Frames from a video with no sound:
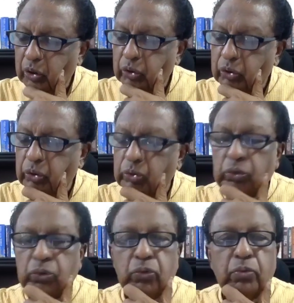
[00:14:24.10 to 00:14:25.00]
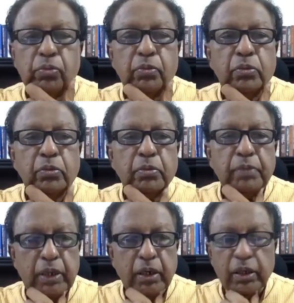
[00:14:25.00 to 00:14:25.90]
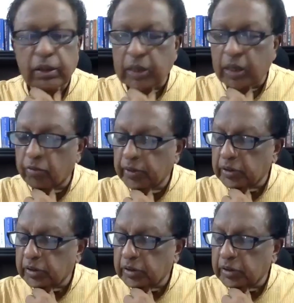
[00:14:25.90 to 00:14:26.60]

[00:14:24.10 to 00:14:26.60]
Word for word: So immediately the government